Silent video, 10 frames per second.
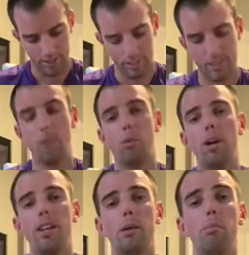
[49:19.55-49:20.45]

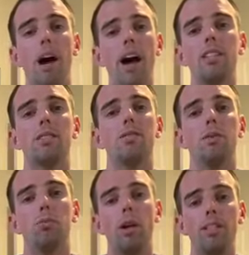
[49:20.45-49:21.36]
Separating the past from
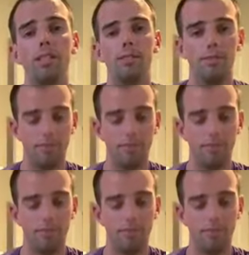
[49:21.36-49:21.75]
the present.